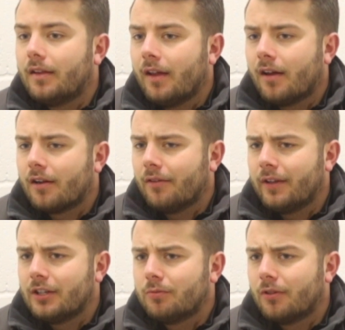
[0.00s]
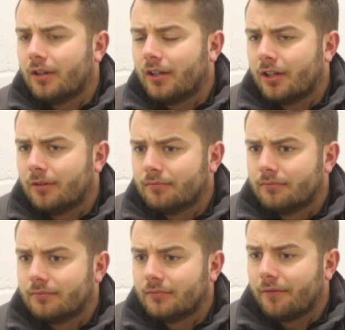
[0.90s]
Yeah, I think it's what,
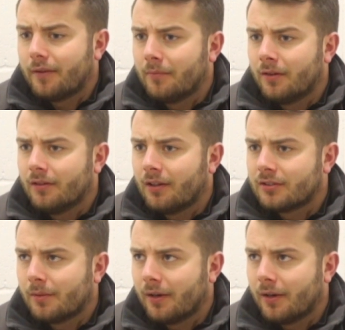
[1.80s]
November last time?